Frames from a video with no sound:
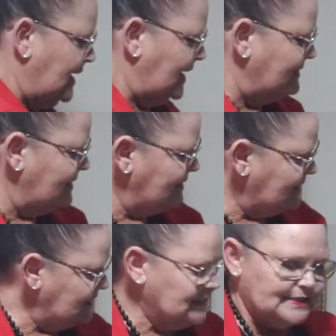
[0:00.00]
And then
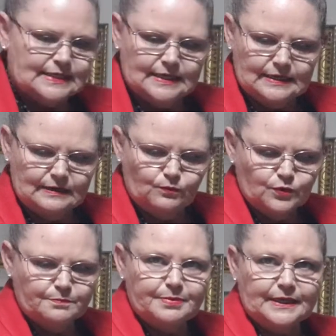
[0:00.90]
this
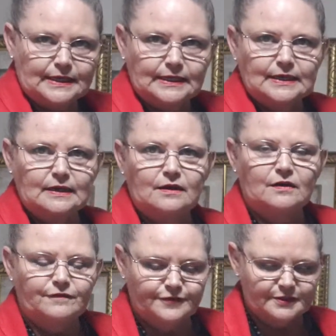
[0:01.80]
would be,
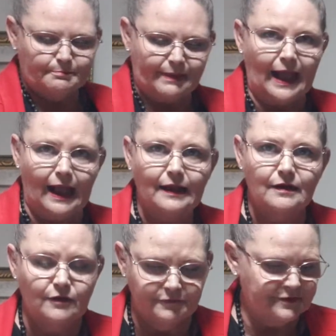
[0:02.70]
for the back
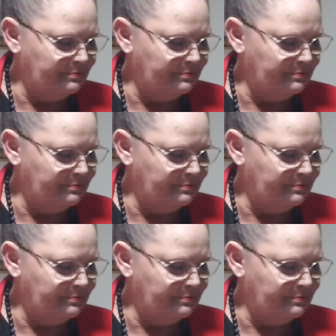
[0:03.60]
of the